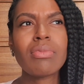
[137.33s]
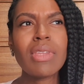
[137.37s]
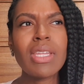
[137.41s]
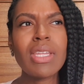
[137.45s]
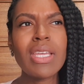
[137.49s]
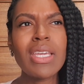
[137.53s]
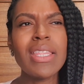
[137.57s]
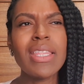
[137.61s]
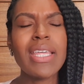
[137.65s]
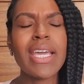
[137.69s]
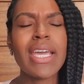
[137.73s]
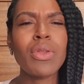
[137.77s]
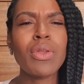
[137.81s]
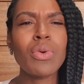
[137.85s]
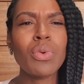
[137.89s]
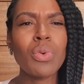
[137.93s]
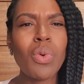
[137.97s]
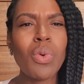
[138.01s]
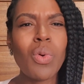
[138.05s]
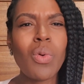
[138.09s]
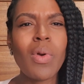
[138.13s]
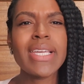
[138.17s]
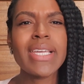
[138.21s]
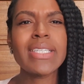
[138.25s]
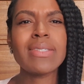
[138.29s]
there had
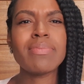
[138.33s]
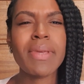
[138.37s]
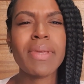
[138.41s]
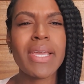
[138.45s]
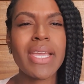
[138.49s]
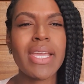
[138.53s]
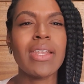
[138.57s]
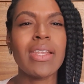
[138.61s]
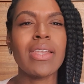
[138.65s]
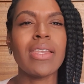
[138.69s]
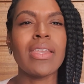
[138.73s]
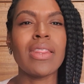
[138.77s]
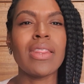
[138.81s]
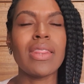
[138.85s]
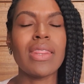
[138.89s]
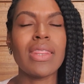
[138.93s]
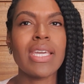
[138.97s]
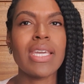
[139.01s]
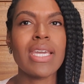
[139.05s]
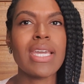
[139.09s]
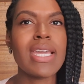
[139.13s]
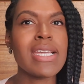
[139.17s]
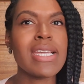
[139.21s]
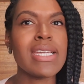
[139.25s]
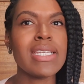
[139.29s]
always been
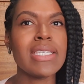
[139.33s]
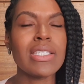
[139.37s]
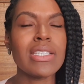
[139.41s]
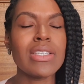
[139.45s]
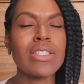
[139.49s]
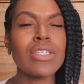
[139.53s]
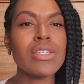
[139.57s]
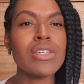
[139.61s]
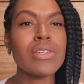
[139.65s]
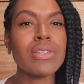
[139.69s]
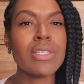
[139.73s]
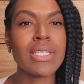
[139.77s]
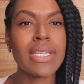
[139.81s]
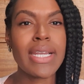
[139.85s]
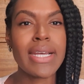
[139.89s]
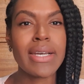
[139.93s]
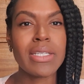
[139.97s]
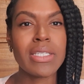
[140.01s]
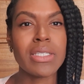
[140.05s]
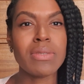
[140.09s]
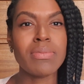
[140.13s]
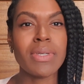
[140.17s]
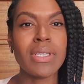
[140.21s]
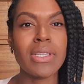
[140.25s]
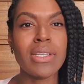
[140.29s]
these news
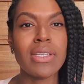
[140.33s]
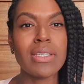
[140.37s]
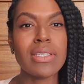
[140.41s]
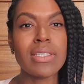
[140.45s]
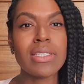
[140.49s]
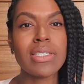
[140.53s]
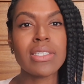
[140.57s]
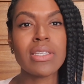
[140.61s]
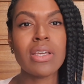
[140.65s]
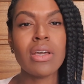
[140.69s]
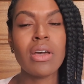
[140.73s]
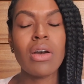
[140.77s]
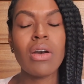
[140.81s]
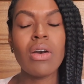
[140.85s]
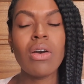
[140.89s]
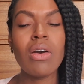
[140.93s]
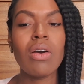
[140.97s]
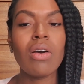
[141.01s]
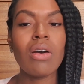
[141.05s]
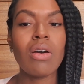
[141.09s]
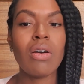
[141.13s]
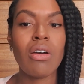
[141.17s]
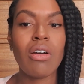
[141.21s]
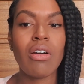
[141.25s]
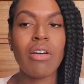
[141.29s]
announcements
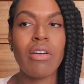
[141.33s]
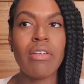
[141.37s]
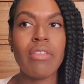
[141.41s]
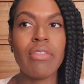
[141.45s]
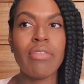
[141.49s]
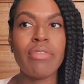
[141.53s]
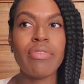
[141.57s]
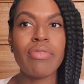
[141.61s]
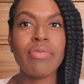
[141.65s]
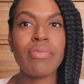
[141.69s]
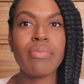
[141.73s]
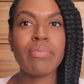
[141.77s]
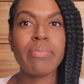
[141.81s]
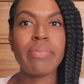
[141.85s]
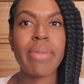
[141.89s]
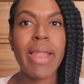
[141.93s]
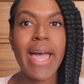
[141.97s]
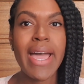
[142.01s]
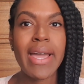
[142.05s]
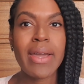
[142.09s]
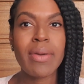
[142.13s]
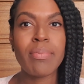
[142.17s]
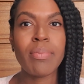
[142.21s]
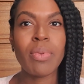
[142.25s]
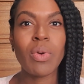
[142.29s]
of
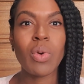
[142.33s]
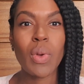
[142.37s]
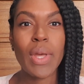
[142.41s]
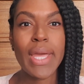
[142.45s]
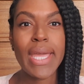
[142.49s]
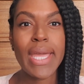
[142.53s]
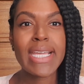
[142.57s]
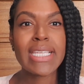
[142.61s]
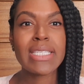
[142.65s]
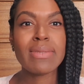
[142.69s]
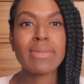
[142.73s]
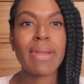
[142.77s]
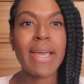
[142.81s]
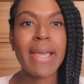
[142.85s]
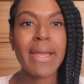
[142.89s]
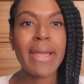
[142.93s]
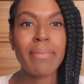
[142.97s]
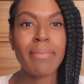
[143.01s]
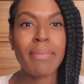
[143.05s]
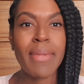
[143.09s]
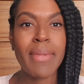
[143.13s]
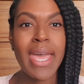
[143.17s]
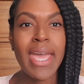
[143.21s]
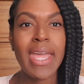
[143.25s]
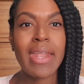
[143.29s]
black boys, black
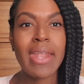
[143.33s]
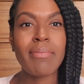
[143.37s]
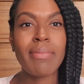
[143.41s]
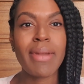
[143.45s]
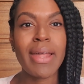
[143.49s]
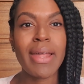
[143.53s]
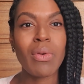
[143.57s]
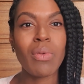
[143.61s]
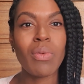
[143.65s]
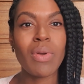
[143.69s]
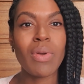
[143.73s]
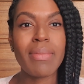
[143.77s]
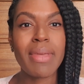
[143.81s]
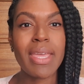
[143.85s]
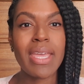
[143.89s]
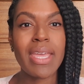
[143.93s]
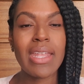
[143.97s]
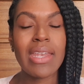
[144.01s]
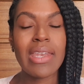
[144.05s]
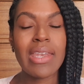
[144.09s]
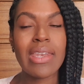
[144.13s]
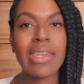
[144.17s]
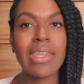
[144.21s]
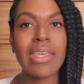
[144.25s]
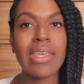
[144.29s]
men, black
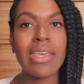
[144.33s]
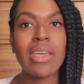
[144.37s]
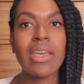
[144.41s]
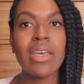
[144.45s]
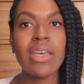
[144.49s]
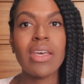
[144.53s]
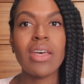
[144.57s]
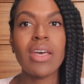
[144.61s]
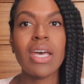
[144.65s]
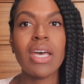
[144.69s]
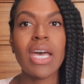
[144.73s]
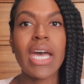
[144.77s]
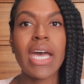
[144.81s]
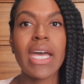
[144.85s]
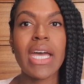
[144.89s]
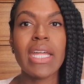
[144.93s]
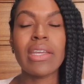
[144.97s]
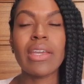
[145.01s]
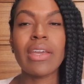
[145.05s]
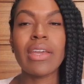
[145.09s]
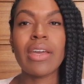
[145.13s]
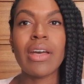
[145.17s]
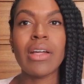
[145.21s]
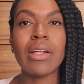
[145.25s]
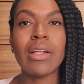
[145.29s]
women
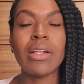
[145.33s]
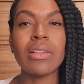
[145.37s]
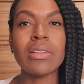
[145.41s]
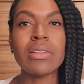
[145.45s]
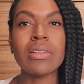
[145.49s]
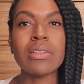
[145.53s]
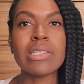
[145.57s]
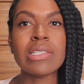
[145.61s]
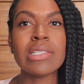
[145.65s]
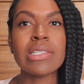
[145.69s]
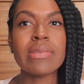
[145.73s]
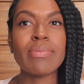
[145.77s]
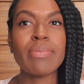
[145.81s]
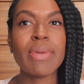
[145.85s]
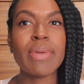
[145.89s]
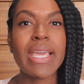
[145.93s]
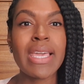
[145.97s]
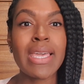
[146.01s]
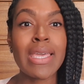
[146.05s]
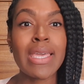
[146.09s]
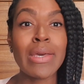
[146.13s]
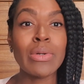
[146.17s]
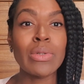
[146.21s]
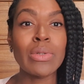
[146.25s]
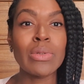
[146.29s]
and girls
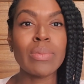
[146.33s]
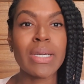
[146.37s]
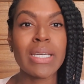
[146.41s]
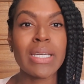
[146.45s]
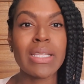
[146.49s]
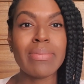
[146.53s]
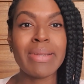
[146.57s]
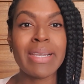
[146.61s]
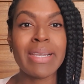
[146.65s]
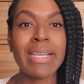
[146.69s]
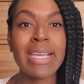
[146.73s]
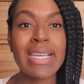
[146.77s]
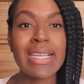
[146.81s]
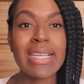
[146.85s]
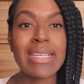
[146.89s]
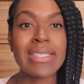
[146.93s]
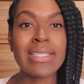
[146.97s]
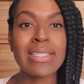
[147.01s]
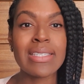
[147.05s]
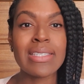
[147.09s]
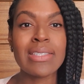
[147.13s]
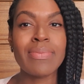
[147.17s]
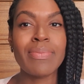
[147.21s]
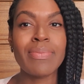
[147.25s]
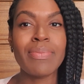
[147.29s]
being killed by the
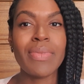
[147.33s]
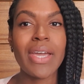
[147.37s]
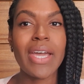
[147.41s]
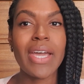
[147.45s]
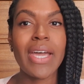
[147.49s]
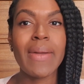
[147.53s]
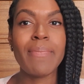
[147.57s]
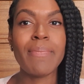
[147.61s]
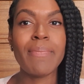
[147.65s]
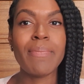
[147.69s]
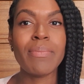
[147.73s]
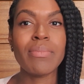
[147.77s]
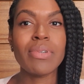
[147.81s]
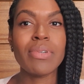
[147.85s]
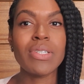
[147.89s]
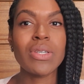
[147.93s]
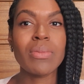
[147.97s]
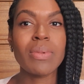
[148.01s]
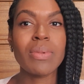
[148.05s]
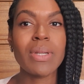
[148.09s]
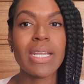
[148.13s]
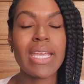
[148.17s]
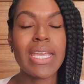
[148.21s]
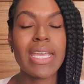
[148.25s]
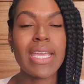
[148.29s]
police,
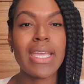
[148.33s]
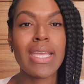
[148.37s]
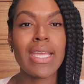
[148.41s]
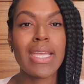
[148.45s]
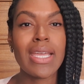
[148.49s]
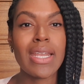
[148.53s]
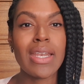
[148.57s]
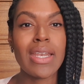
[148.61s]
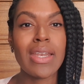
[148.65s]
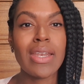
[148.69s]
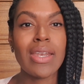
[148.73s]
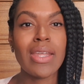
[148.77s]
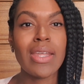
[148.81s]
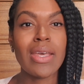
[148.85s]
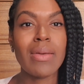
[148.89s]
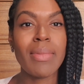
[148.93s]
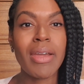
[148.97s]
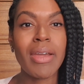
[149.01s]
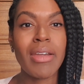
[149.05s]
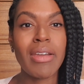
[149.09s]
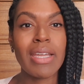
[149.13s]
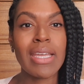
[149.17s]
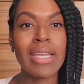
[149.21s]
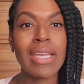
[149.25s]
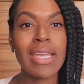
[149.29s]
predominantly in
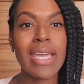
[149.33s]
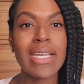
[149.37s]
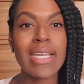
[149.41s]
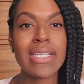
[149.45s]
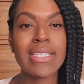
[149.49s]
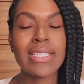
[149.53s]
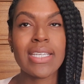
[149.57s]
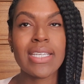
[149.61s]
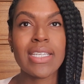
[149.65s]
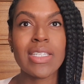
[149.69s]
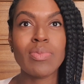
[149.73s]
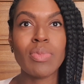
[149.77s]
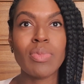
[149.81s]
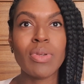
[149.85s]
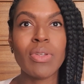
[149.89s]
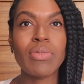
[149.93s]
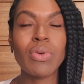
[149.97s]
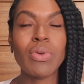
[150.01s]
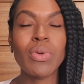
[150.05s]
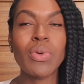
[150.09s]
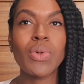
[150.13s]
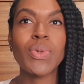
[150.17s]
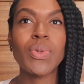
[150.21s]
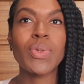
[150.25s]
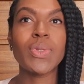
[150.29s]
American cases. But of
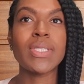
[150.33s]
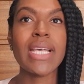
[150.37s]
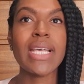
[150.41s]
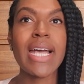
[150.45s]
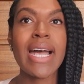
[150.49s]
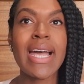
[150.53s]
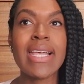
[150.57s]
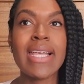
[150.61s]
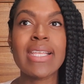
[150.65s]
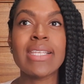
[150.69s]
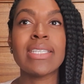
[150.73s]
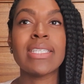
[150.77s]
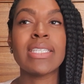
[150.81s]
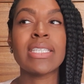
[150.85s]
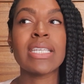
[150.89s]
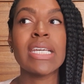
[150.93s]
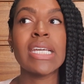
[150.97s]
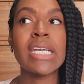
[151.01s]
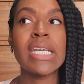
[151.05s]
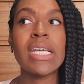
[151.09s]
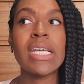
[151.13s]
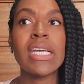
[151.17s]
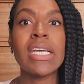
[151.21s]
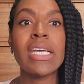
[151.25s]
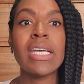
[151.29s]
course, as
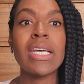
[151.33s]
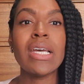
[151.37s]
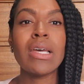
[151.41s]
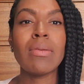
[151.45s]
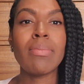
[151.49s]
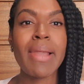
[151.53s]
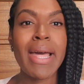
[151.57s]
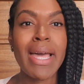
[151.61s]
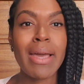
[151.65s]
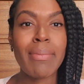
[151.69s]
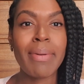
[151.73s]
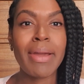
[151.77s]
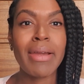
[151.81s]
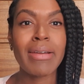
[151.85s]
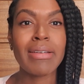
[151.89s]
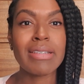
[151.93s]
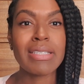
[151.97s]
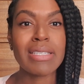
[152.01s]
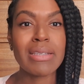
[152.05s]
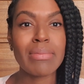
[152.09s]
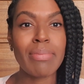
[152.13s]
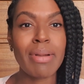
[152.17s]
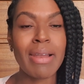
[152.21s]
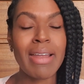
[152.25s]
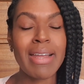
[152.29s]
a black
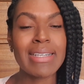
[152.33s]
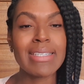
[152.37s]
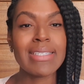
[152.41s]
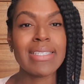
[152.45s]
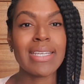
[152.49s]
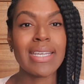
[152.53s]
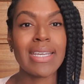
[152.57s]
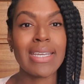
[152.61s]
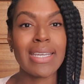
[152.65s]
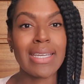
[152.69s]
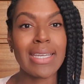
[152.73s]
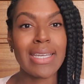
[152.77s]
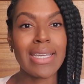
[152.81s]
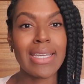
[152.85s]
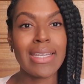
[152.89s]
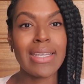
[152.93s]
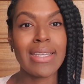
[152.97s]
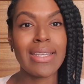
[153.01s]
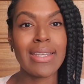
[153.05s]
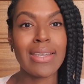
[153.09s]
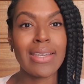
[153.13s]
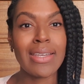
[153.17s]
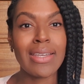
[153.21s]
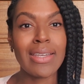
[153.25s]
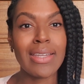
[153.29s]
barrister practicing
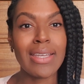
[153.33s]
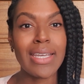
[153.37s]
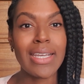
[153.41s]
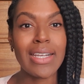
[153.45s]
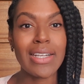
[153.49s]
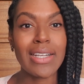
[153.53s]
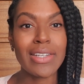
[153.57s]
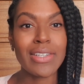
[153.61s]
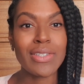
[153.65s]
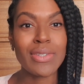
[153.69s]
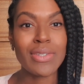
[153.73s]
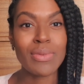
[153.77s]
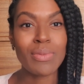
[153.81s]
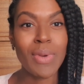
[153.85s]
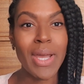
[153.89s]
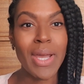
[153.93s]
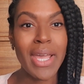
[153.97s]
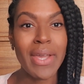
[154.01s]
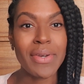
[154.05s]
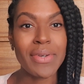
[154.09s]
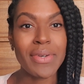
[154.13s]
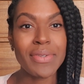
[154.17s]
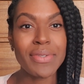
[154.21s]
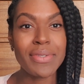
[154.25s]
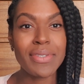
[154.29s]
in England and
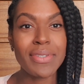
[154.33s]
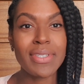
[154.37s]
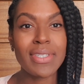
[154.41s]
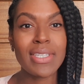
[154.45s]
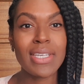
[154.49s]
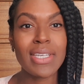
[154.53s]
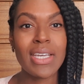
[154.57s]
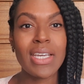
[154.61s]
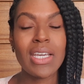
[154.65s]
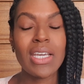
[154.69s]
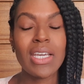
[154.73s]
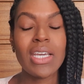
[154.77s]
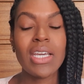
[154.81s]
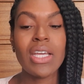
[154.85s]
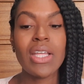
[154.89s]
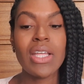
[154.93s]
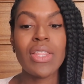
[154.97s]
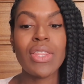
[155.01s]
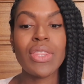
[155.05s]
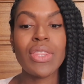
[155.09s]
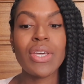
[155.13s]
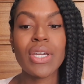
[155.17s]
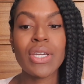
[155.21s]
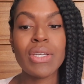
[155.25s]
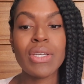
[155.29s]
Wales,
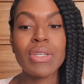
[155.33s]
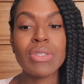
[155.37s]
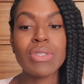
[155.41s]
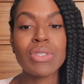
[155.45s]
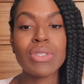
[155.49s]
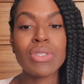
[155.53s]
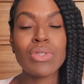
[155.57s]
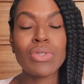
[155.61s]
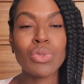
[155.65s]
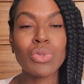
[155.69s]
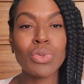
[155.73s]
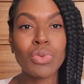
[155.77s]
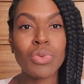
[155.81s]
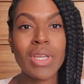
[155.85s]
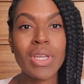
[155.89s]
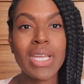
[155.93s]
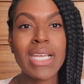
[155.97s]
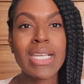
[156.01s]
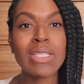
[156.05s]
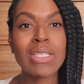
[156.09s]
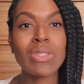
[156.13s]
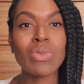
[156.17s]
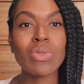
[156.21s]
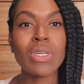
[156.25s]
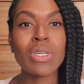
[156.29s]
those
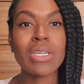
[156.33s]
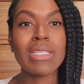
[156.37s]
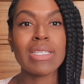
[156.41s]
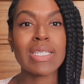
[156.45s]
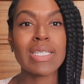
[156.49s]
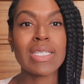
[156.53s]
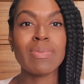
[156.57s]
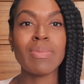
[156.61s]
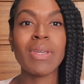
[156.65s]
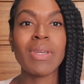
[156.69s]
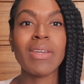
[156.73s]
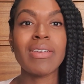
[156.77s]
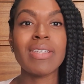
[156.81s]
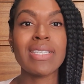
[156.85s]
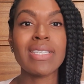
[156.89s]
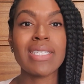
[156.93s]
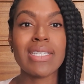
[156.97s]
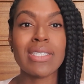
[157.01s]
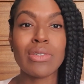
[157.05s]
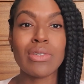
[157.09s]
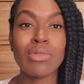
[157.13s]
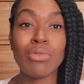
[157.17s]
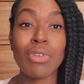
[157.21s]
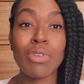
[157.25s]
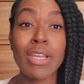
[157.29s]
stories or those
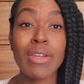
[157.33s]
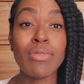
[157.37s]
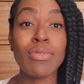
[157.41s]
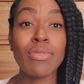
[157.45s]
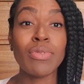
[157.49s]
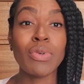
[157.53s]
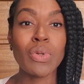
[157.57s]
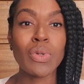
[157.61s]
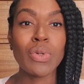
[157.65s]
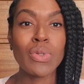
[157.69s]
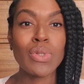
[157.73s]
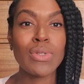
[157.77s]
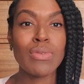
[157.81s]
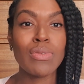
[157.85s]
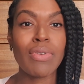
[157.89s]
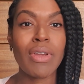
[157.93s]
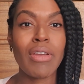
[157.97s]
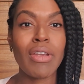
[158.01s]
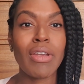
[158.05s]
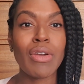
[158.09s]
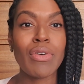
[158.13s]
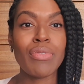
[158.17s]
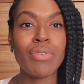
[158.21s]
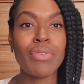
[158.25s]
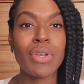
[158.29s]
experiences are reinforced
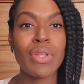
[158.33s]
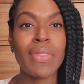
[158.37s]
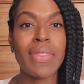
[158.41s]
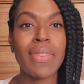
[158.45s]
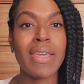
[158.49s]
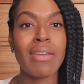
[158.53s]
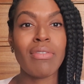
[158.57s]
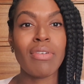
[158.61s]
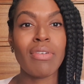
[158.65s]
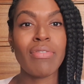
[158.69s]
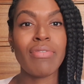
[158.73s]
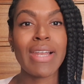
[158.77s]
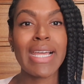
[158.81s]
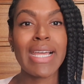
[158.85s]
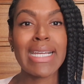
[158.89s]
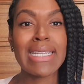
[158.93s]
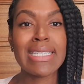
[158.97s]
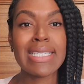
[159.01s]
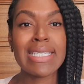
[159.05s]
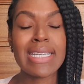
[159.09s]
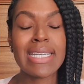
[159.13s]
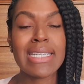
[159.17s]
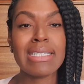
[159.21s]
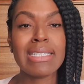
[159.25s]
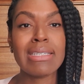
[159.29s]
very often, and they're
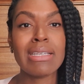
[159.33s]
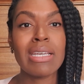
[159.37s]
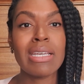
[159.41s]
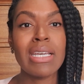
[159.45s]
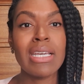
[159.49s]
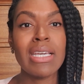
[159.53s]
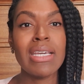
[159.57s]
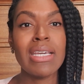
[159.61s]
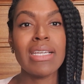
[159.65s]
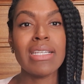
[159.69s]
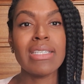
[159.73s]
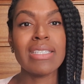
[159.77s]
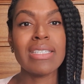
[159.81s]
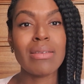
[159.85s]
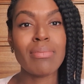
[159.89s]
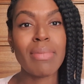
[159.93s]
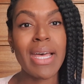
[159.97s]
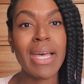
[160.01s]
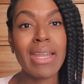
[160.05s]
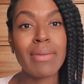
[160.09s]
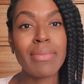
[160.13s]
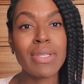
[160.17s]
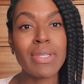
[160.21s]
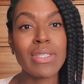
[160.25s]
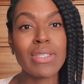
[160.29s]
reflected in some
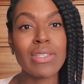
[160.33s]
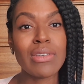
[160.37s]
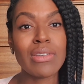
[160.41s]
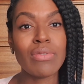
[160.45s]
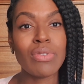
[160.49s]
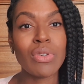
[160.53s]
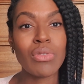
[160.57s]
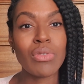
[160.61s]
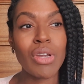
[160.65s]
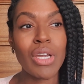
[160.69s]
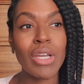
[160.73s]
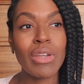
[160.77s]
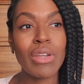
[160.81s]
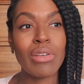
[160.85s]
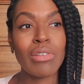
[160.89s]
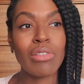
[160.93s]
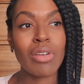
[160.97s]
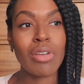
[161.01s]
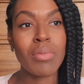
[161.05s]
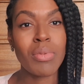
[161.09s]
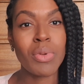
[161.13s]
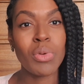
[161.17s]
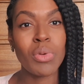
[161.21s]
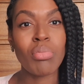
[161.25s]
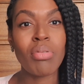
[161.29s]
elements of your own
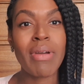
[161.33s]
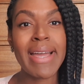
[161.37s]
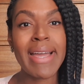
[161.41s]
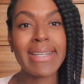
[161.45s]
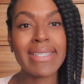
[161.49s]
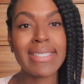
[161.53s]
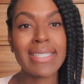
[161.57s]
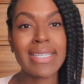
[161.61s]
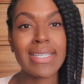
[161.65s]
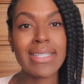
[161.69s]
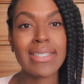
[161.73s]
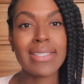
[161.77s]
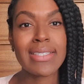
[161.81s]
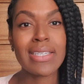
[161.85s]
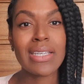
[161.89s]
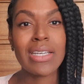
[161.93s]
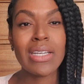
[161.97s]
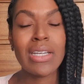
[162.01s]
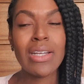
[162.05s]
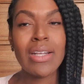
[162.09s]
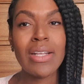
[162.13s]
criminal practice.